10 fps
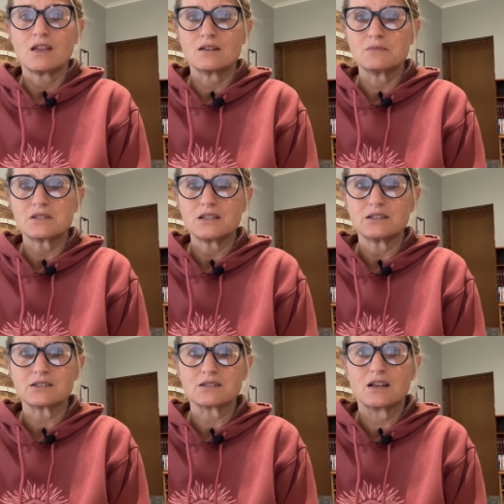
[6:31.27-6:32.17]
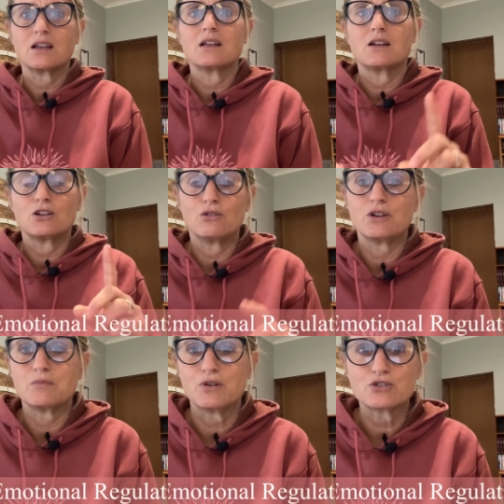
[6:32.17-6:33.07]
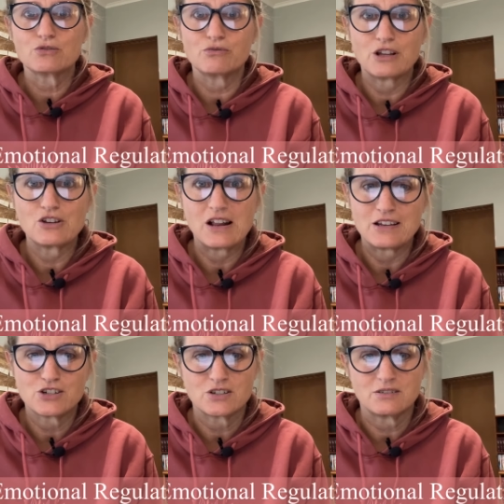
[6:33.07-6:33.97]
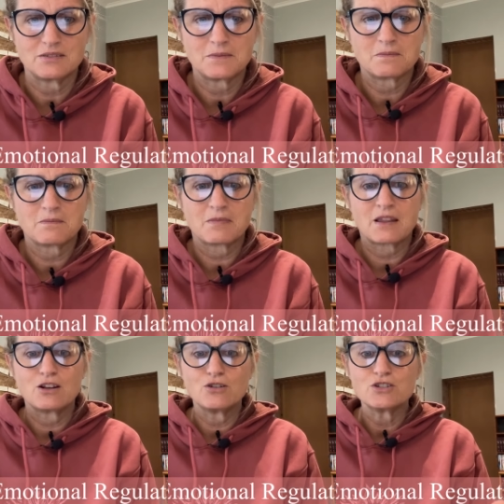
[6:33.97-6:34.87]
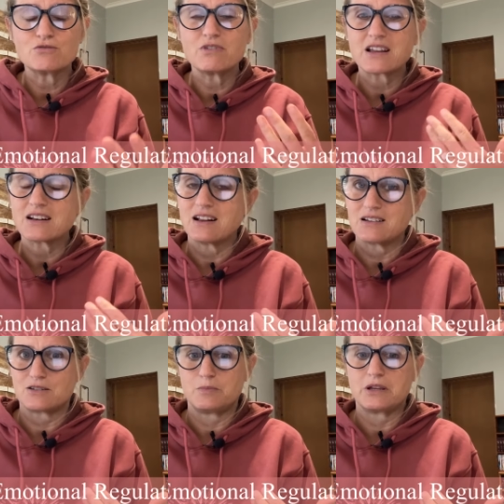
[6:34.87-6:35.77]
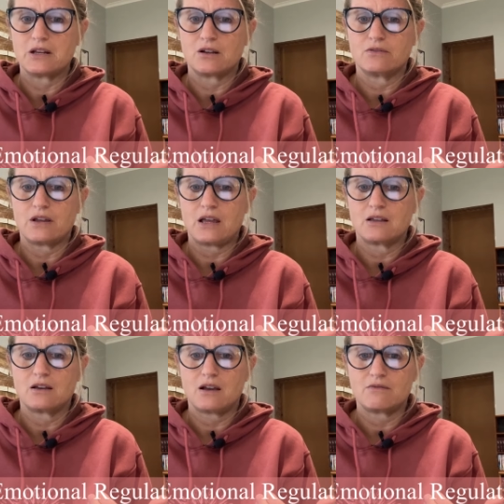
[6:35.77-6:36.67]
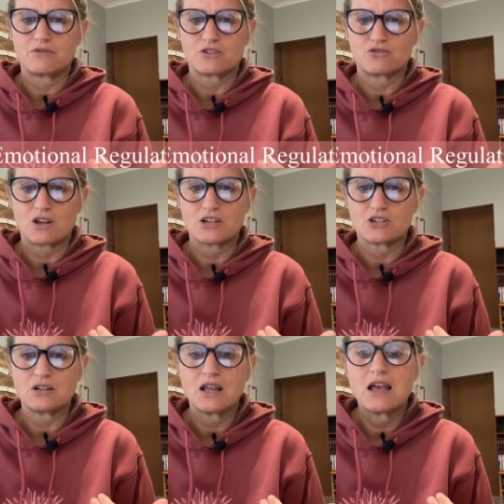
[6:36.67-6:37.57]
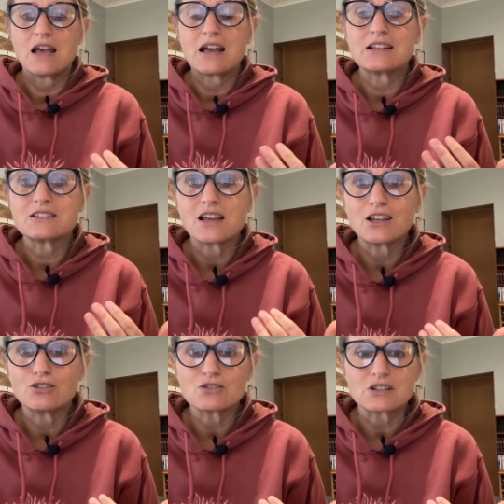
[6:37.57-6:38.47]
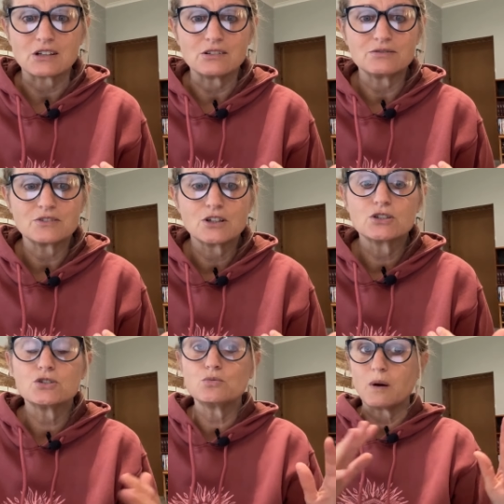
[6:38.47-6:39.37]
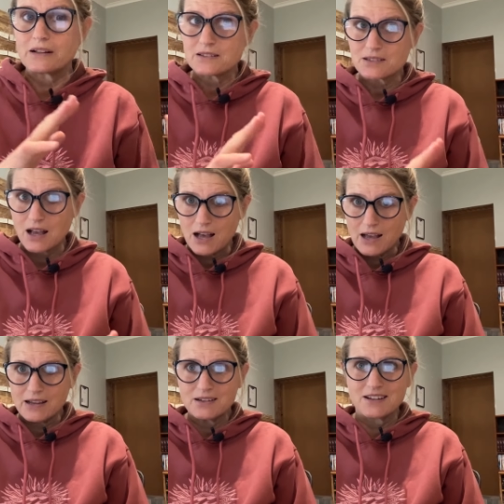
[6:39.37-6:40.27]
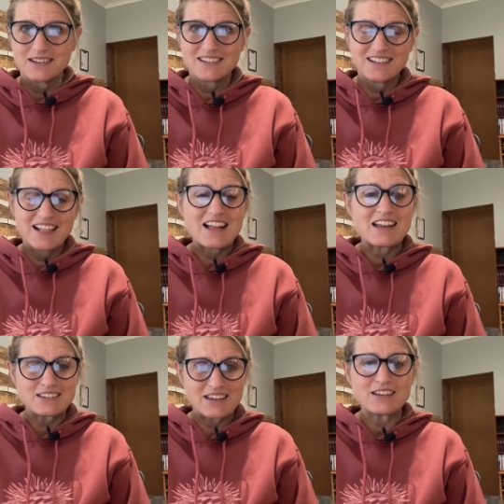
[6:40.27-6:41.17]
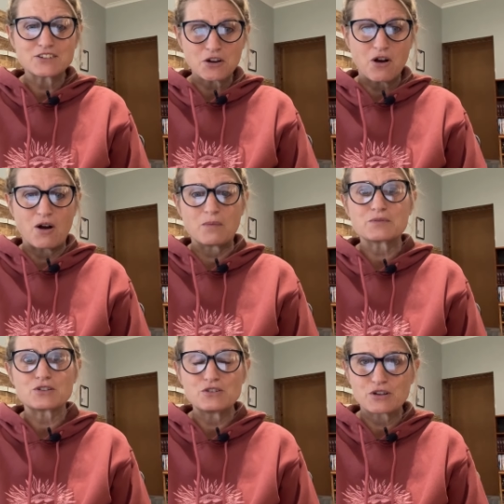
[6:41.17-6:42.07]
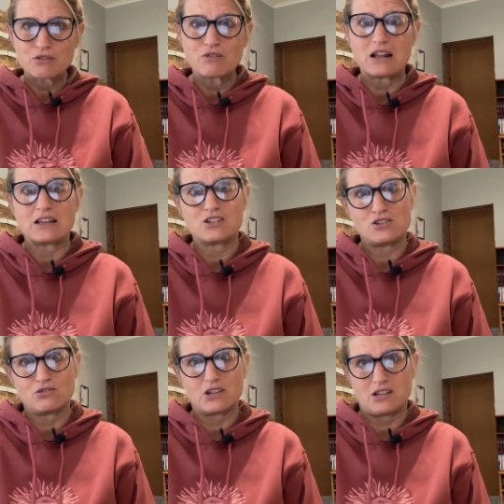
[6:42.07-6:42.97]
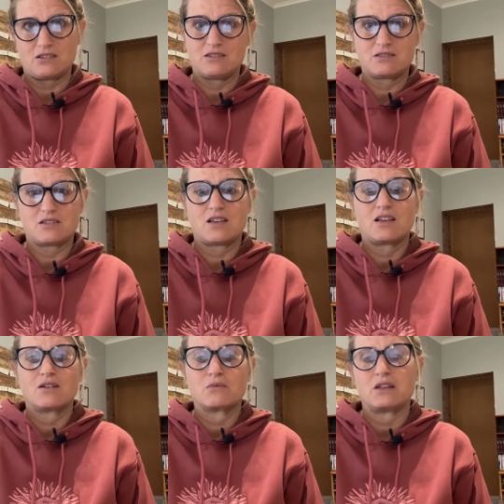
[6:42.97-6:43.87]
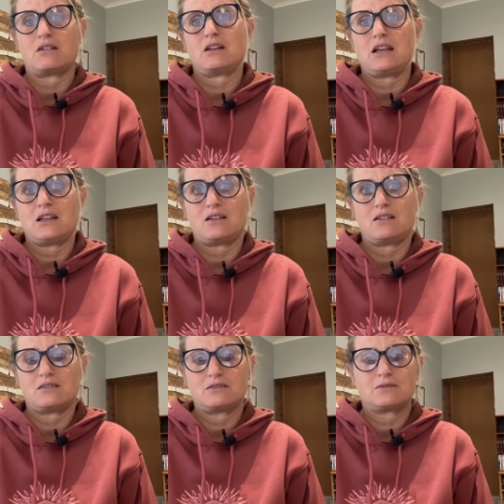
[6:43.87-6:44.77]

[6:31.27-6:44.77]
Number 6, learn emotional regulation. Learn to recognize the beginning of anger and frustration and take yourself to one side and get calm so you can relate to your kids without anger.